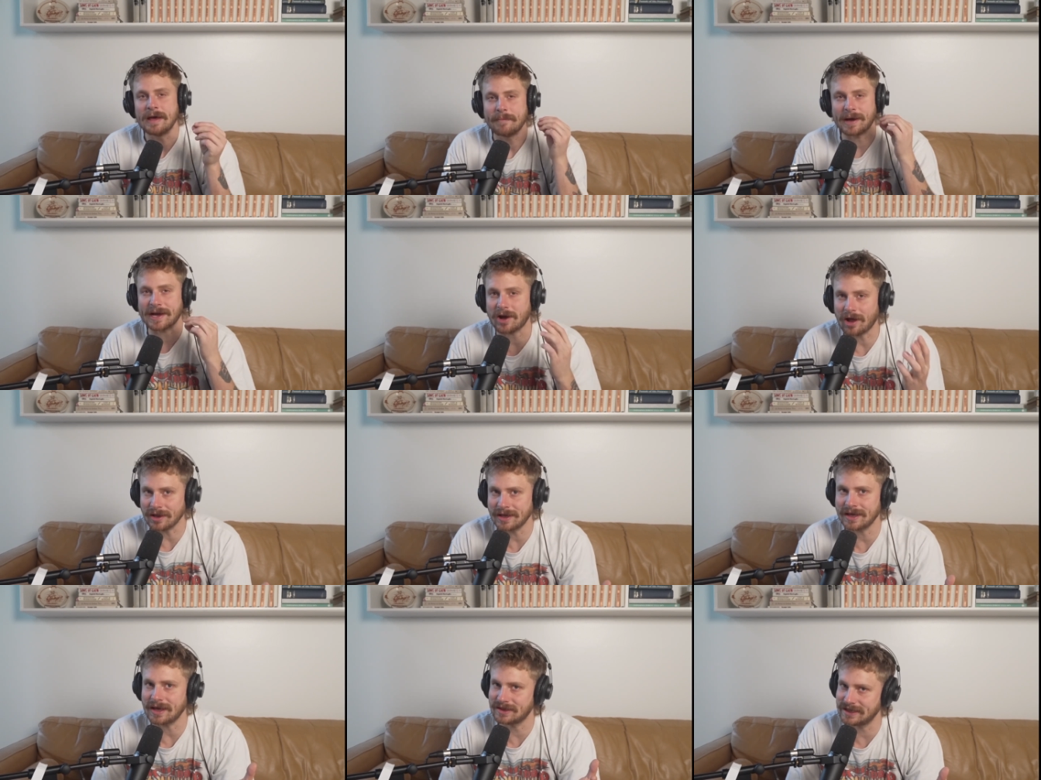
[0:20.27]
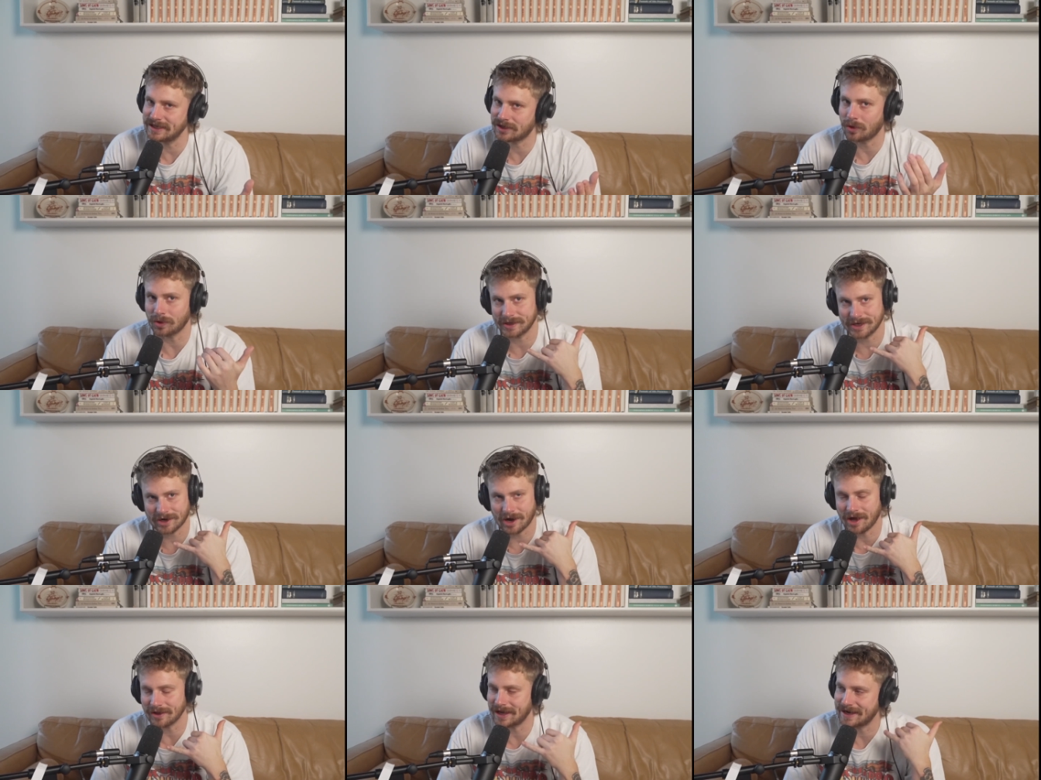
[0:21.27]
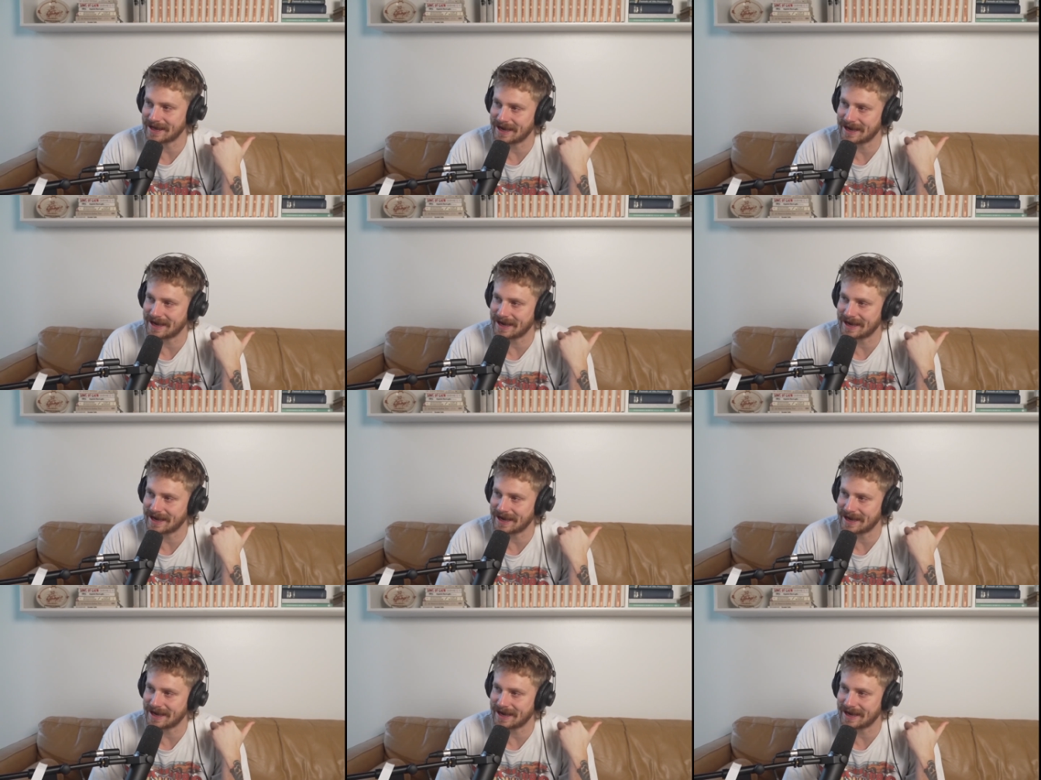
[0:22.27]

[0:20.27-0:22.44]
by calling the Cult Leader hotline